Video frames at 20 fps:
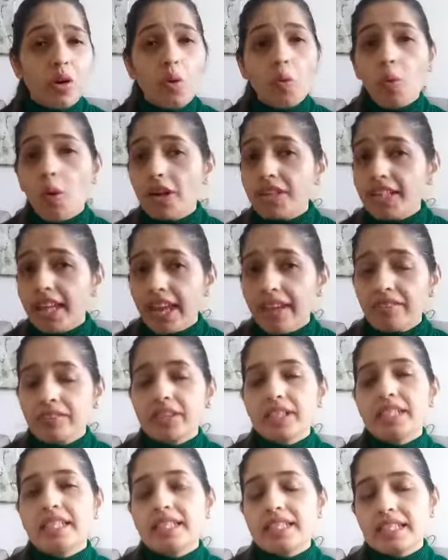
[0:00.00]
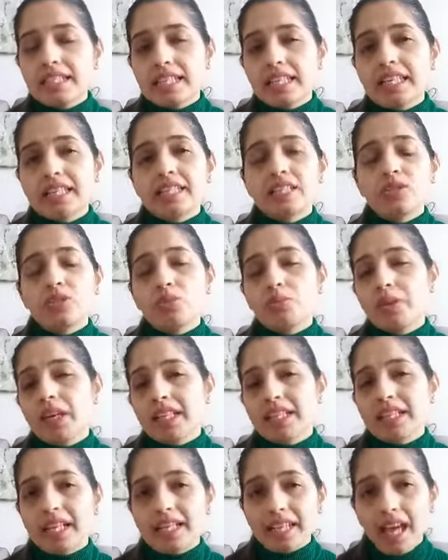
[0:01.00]
or whatever is needed to
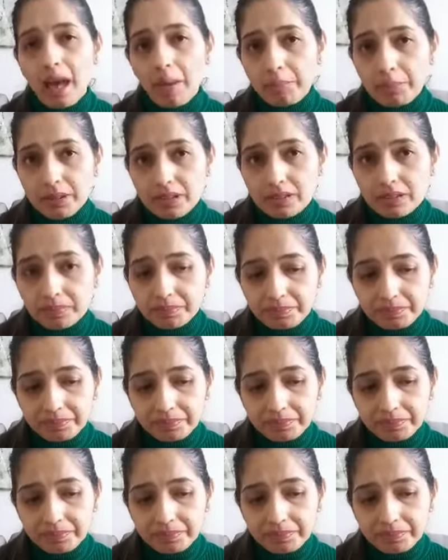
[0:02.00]
make that happen.